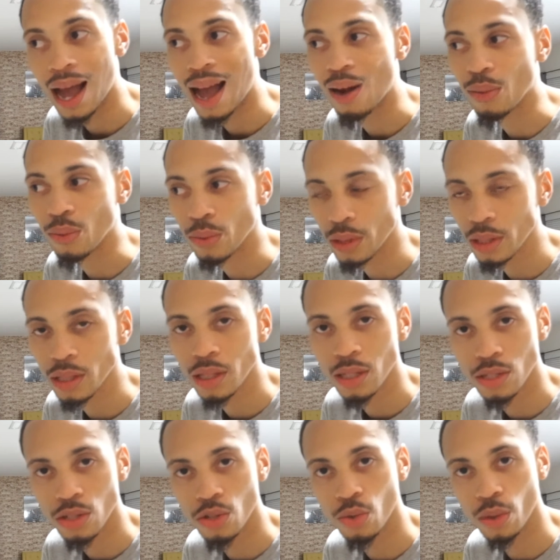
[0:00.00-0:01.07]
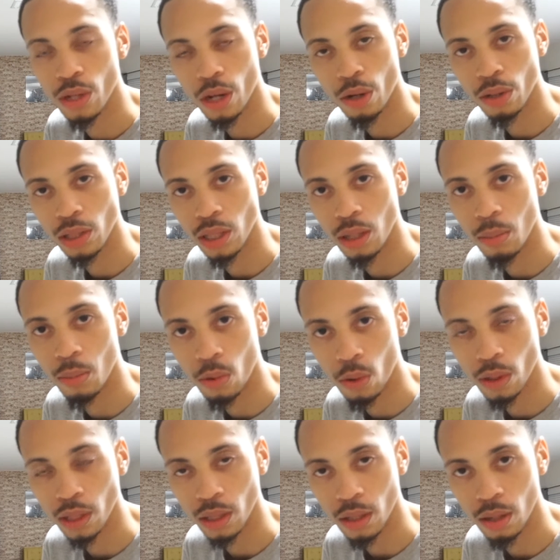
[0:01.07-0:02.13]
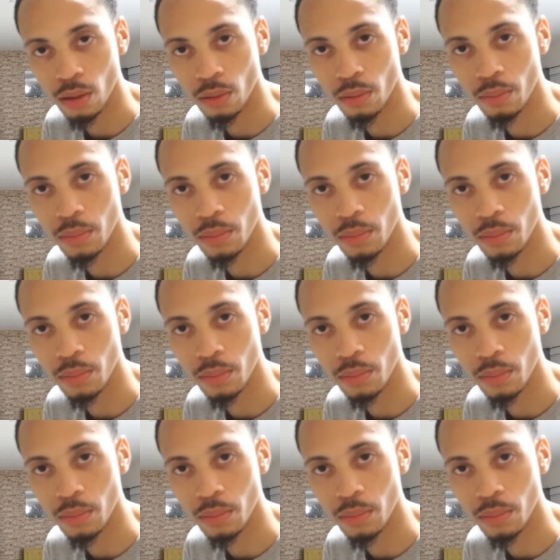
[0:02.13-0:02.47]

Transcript: I really need to do it early in the morning though,